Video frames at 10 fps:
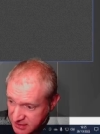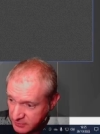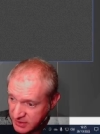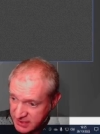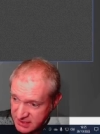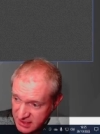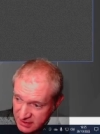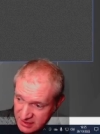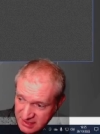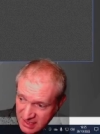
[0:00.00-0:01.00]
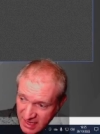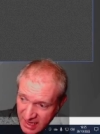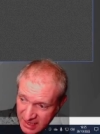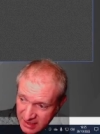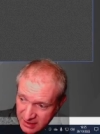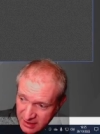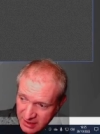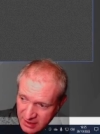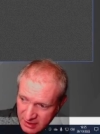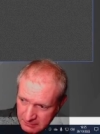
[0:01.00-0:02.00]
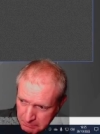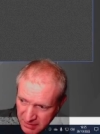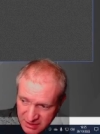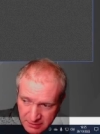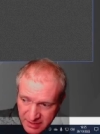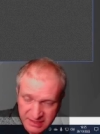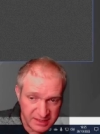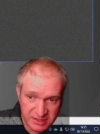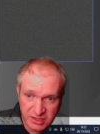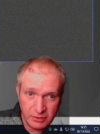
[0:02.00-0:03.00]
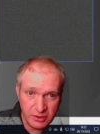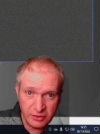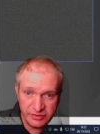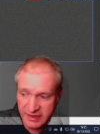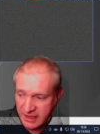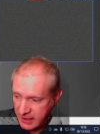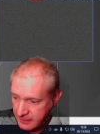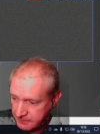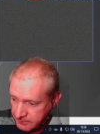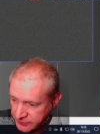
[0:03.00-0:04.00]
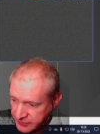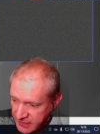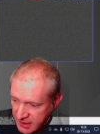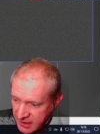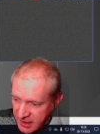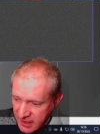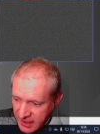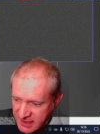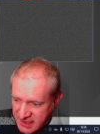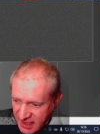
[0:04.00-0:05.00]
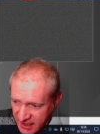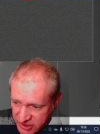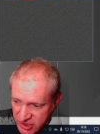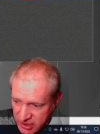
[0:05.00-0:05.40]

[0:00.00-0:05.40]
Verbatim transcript: that we can see, this K mathematics going on there, is actually